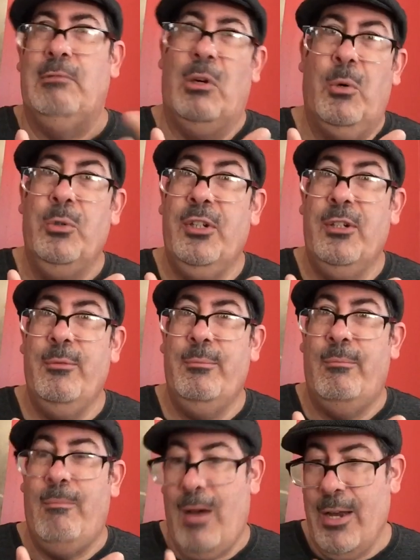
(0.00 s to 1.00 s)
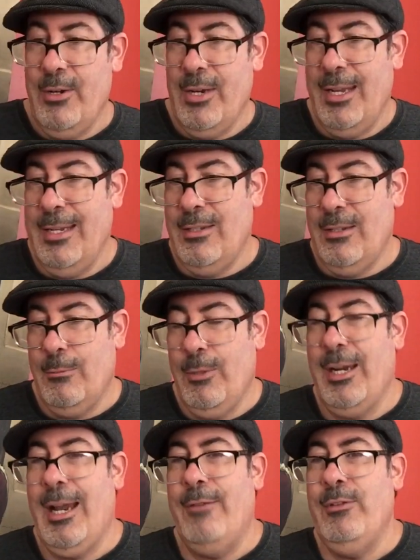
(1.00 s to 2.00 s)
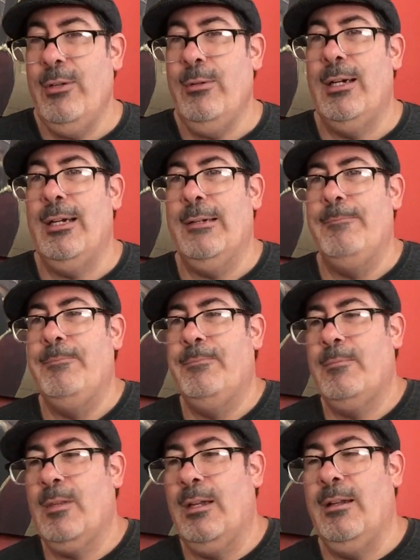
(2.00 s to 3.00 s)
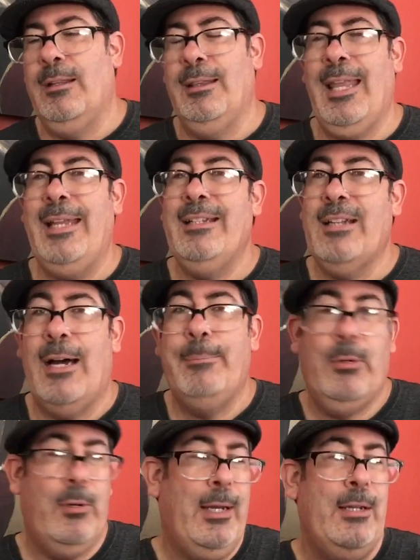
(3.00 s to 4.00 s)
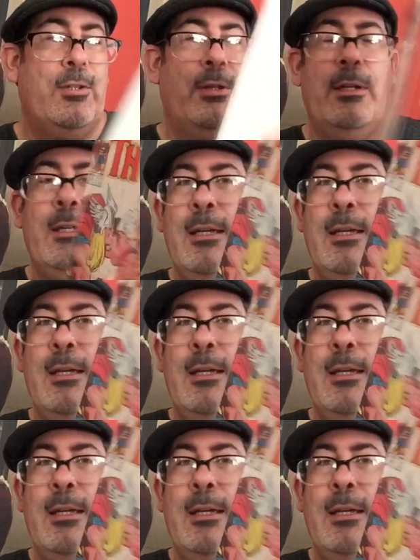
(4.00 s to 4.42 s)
older, modern age, what have you, late Copper Age.